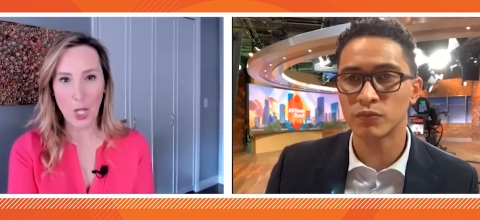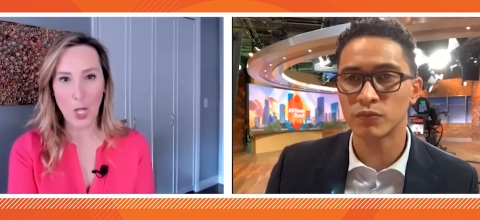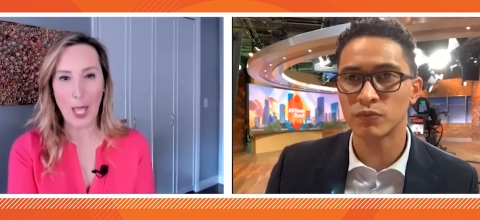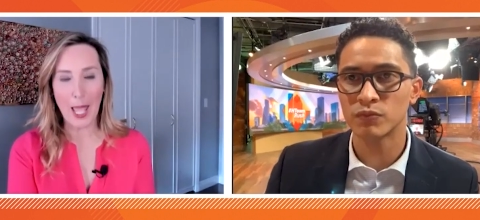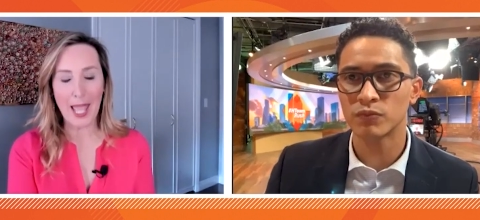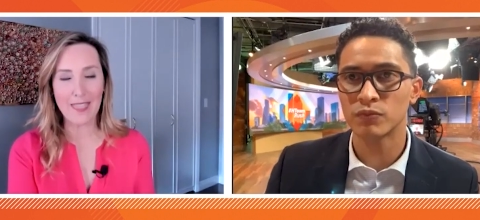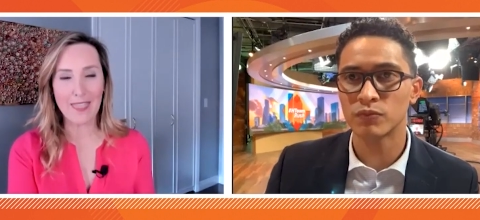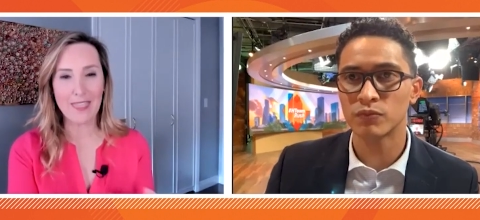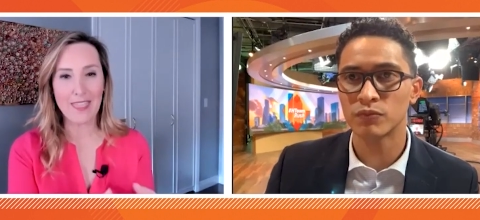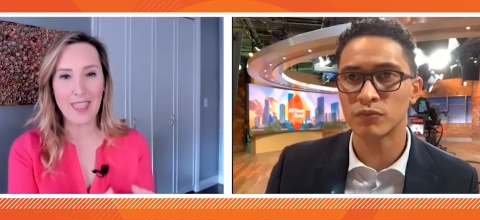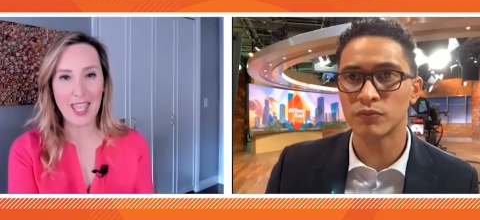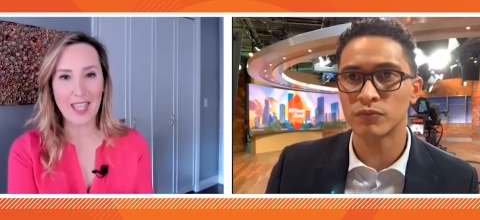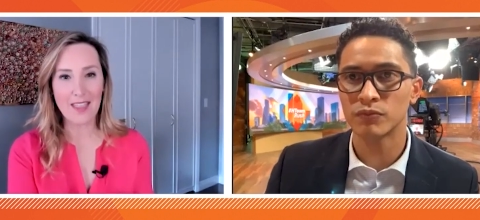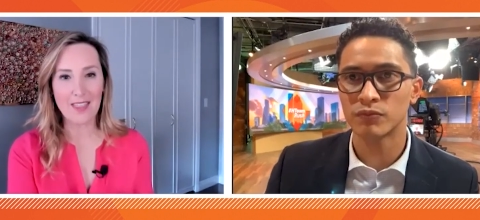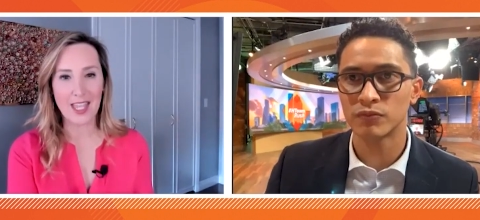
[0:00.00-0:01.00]
Speaker 1: and
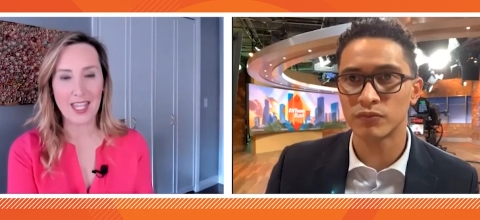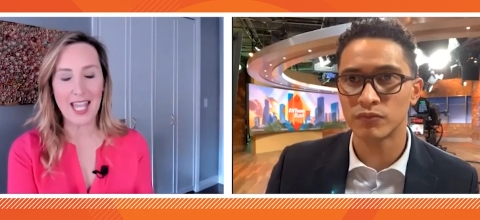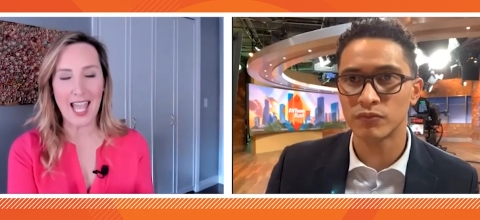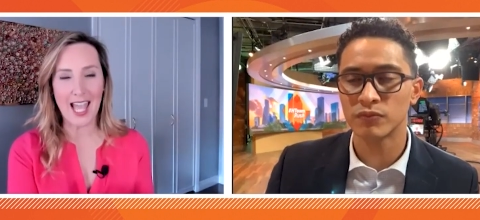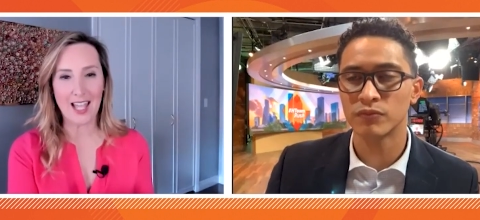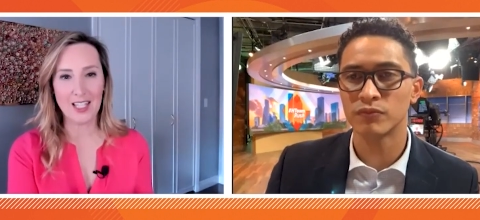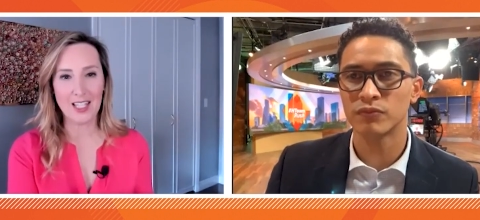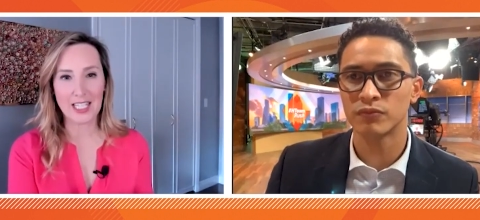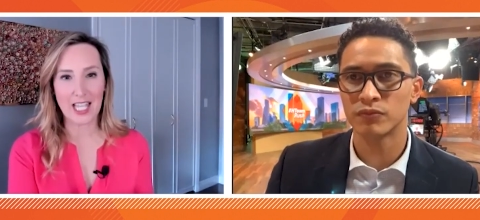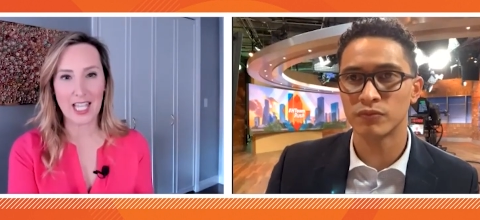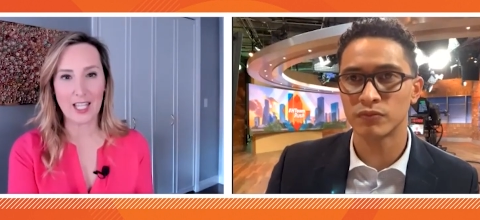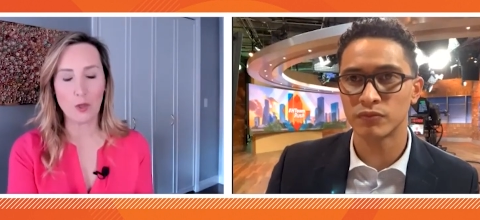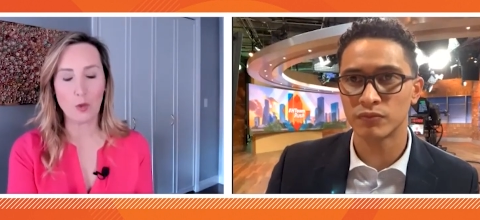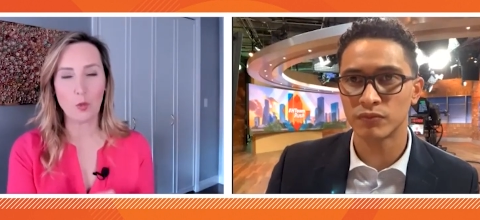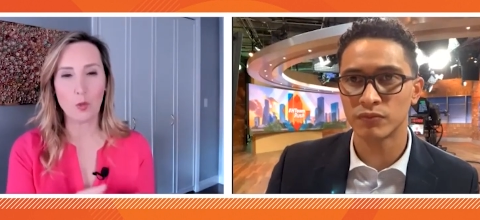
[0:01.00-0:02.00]
they then allocate
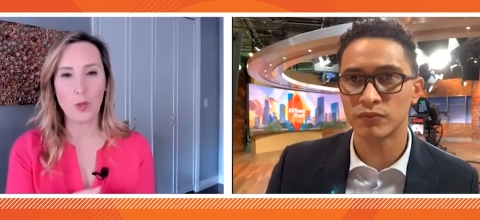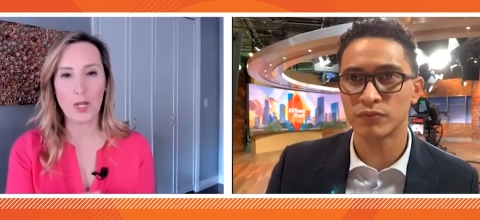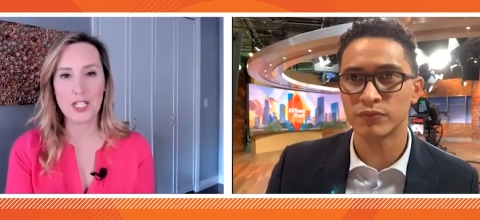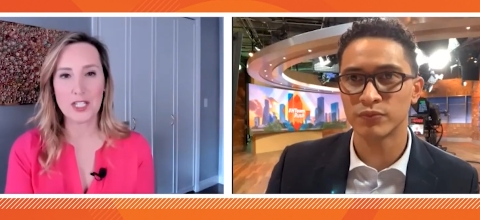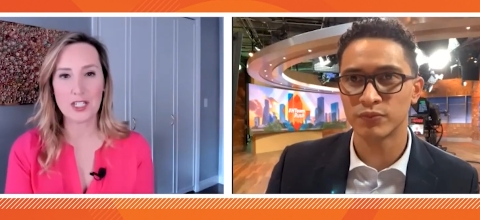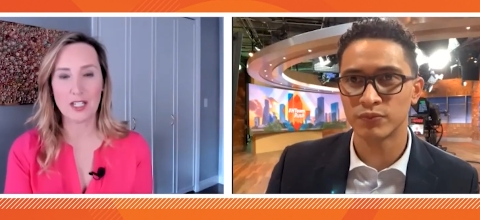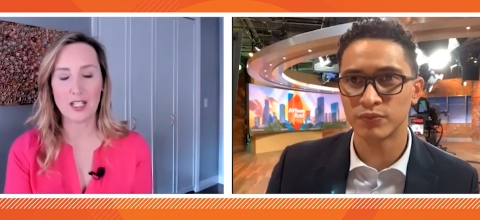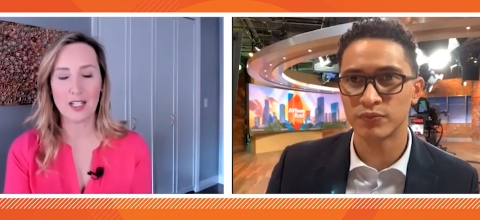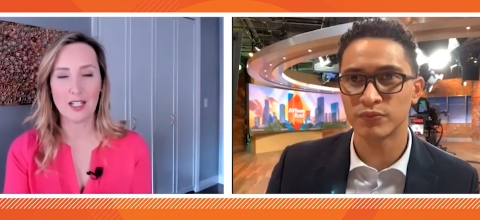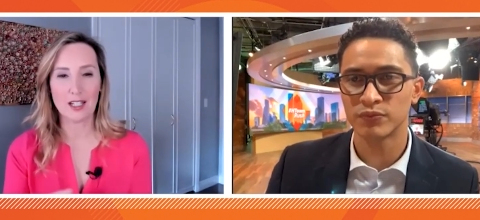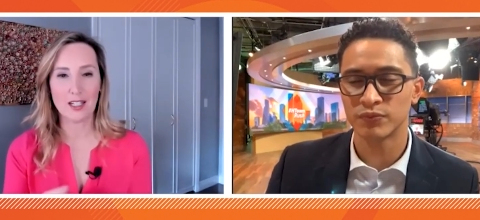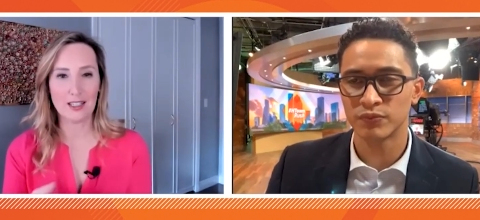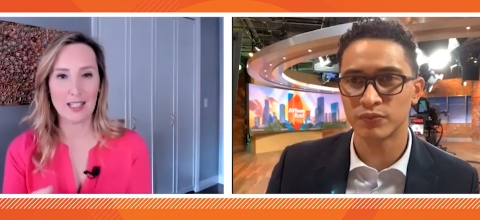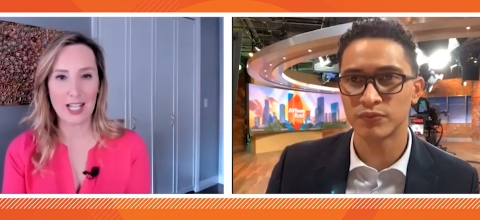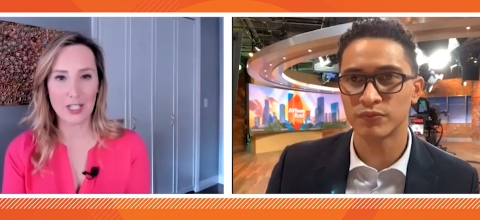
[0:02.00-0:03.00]
which
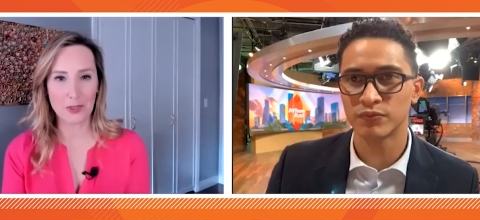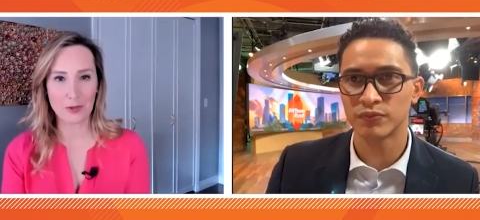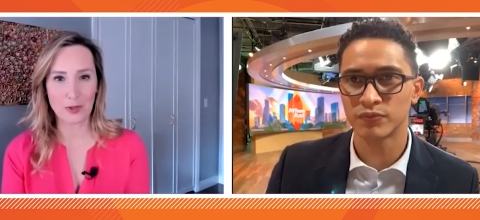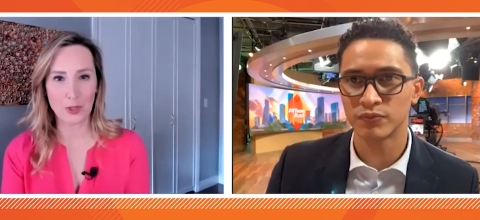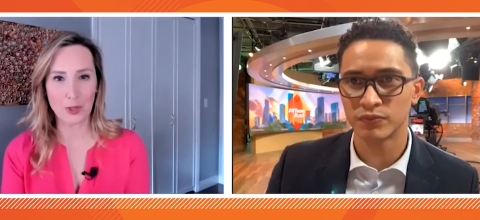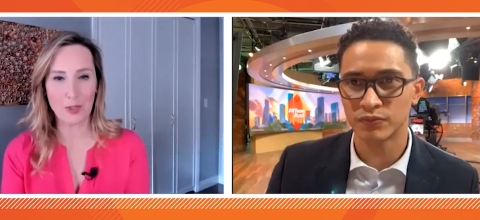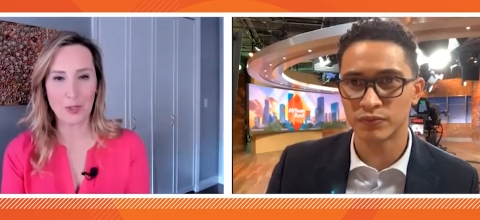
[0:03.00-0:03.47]
classroom.